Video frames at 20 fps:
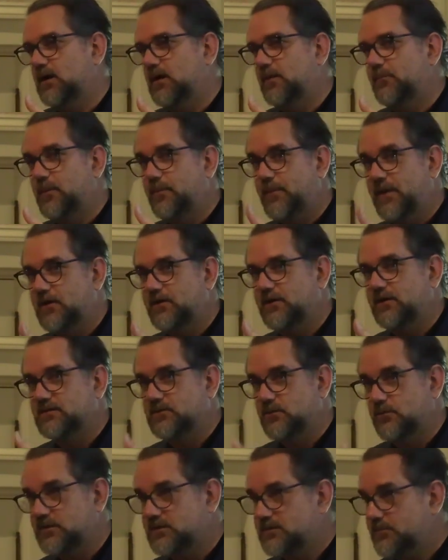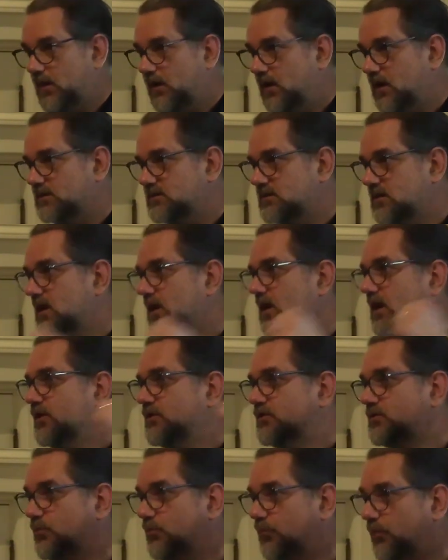Preparedness and Response
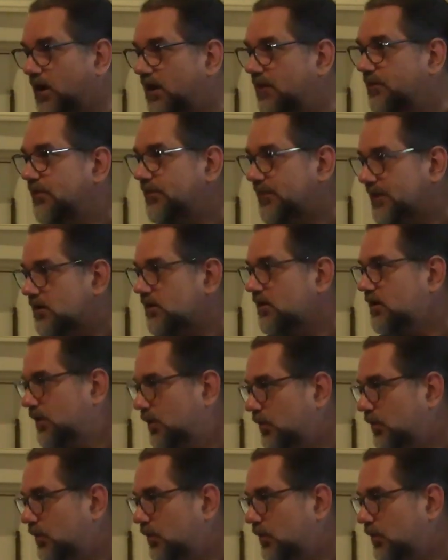to run their